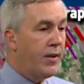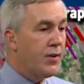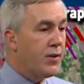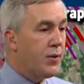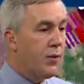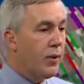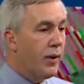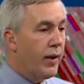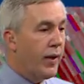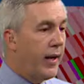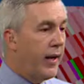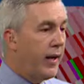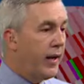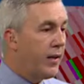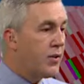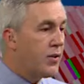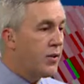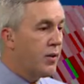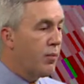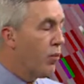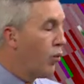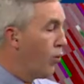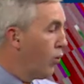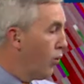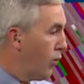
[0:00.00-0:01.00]
So we're getting into
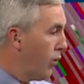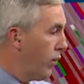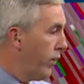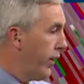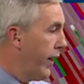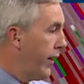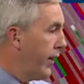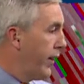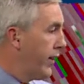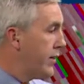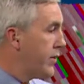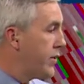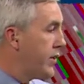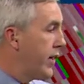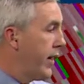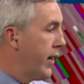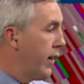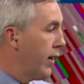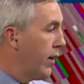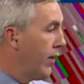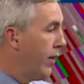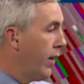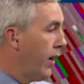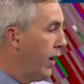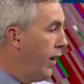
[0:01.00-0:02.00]
some rural areas
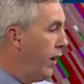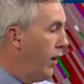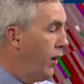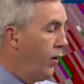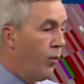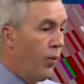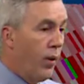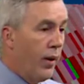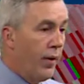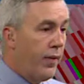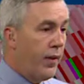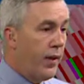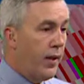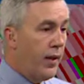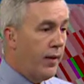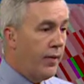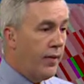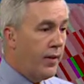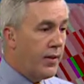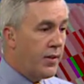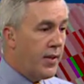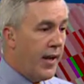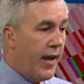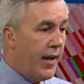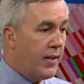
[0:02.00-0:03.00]
here where
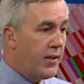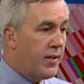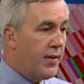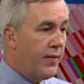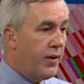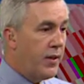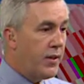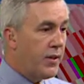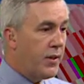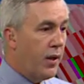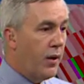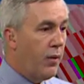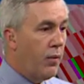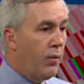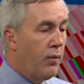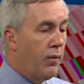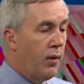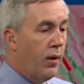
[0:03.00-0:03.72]
this activity is going to